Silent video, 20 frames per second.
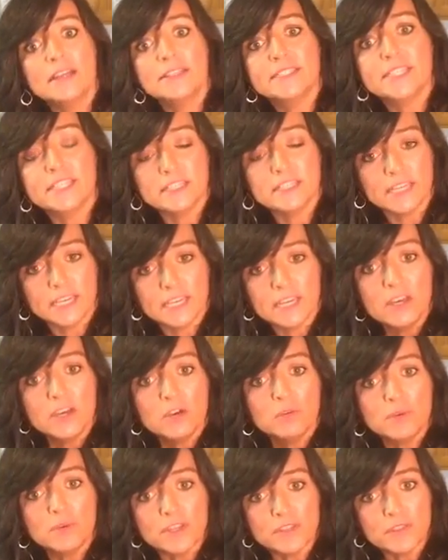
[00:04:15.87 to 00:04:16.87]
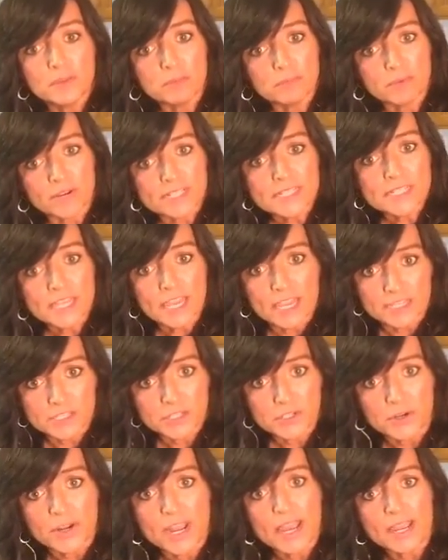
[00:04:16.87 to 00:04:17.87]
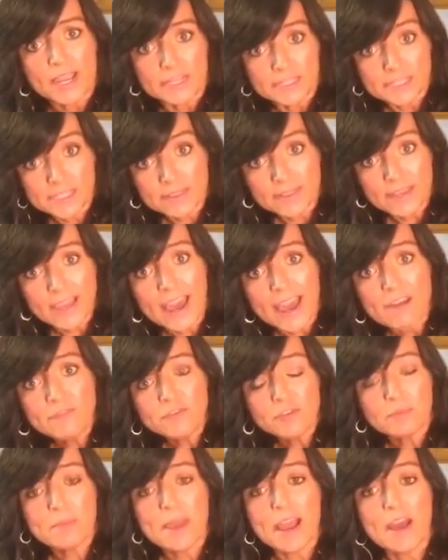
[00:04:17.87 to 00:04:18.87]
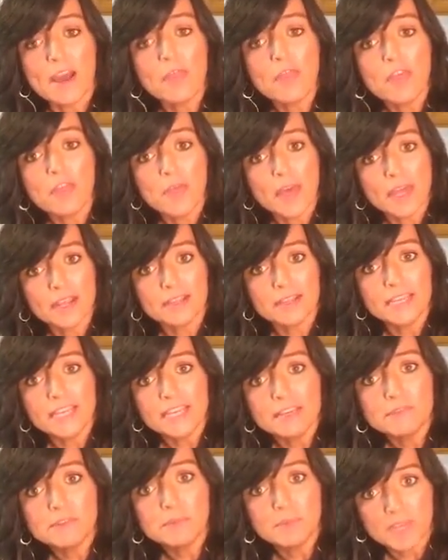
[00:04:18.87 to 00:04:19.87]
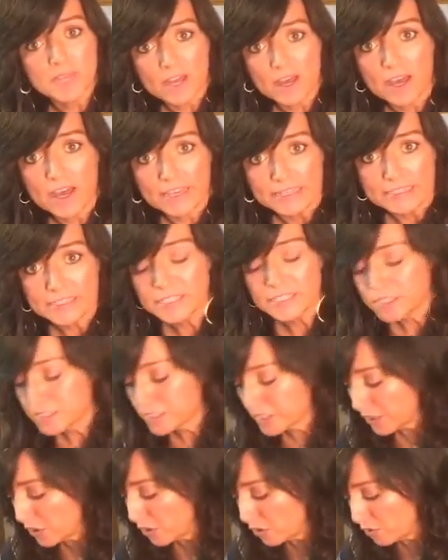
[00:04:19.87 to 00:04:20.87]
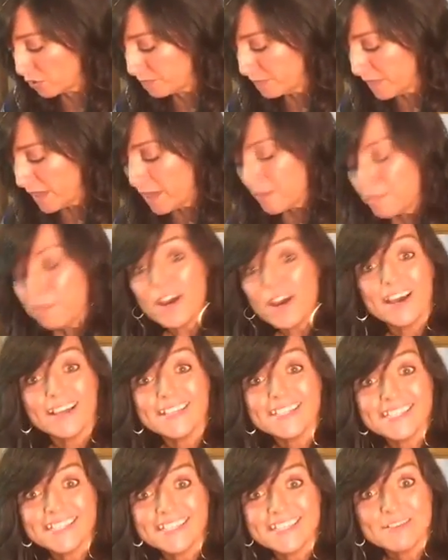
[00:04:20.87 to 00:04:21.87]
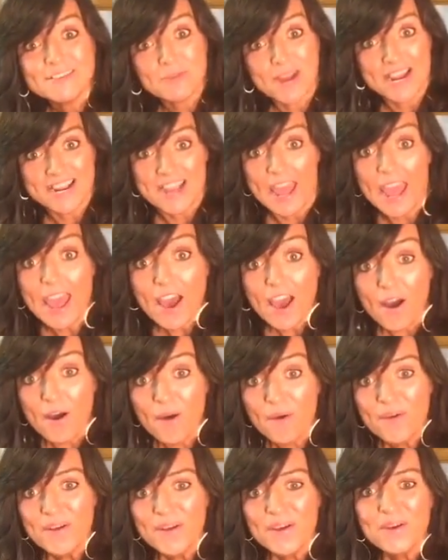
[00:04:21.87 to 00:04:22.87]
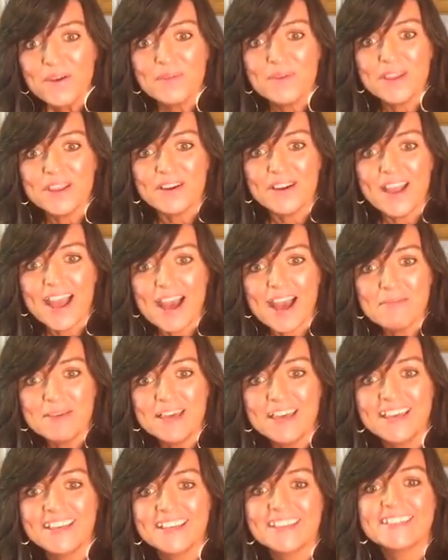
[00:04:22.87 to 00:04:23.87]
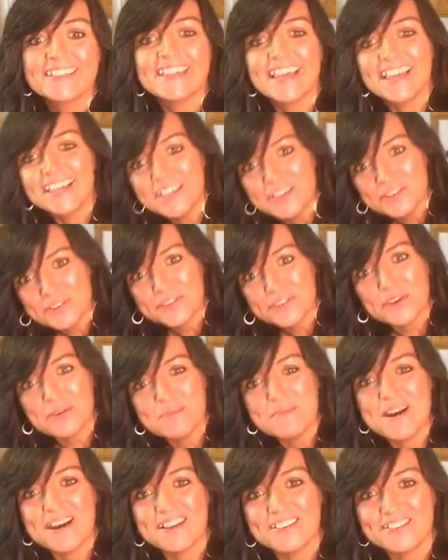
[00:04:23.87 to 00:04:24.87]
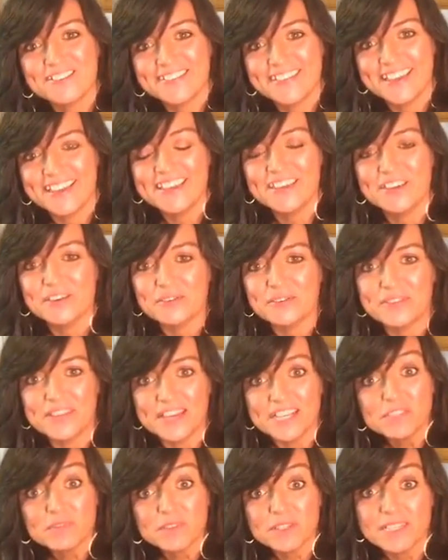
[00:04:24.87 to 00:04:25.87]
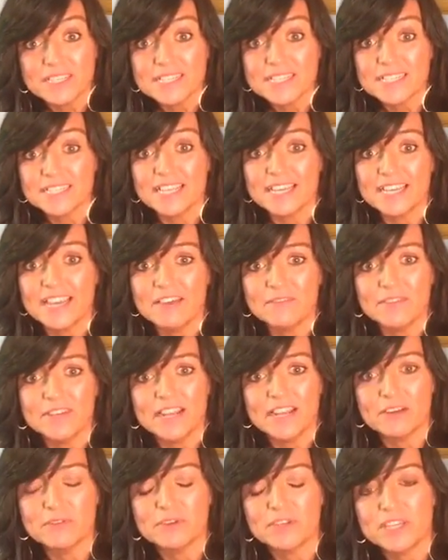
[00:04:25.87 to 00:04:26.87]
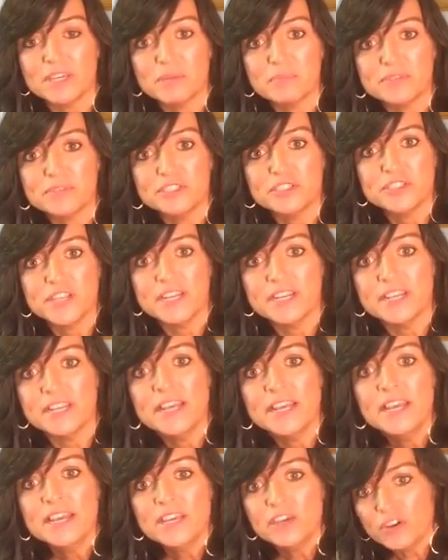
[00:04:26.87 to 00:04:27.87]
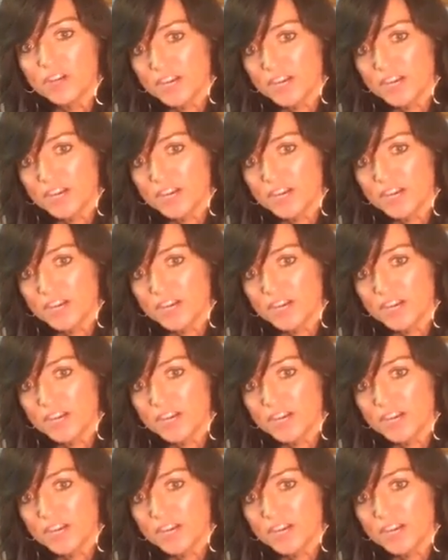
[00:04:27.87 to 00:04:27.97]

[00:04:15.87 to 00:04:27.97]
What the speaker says: dealing with breast cancer and the aftermath that it leaves behind. So, but right now we are having, thank you so much. Thank you. Thanks for listening, Evan. I really appreciate it. You